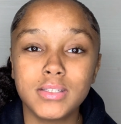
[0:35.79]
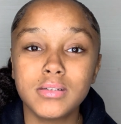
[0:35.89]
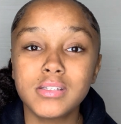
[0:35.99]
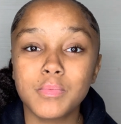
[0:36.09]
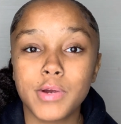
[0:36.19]

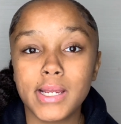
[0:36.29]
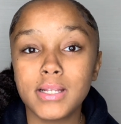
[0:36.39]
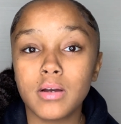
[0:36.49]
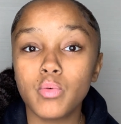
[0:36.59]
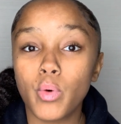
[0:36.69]
to
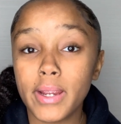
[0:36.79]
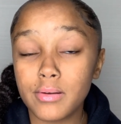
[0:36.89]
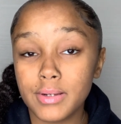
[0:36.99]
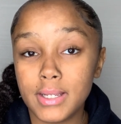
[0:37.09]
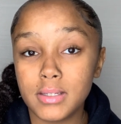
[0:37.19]
spread
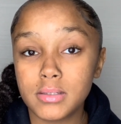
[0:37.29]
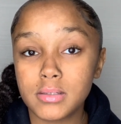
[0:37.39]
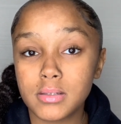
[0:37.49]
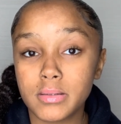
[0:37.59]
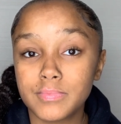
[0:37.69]

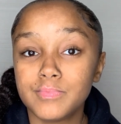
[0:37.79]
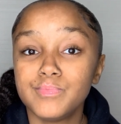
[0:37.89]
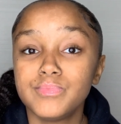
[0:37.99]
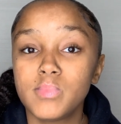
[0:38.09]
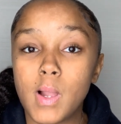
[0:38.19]
awareness
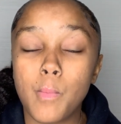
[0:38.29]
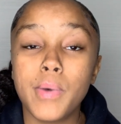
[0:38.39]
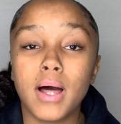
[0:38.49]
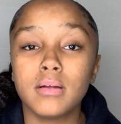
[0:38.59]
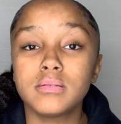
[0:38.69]

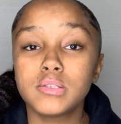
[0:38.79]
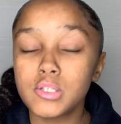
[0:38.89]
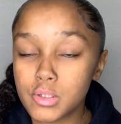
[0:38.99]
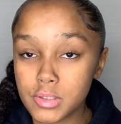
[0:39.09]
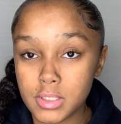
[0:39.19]
about
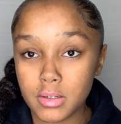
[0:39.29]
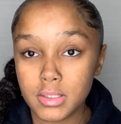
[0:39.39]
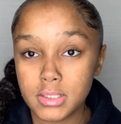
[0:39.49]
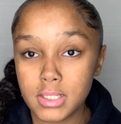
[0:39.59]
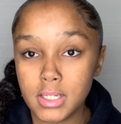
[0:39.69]
sickle cell
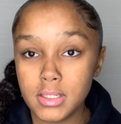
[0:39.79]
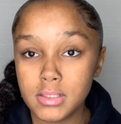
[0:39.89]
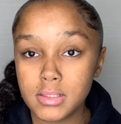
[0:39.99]
disease.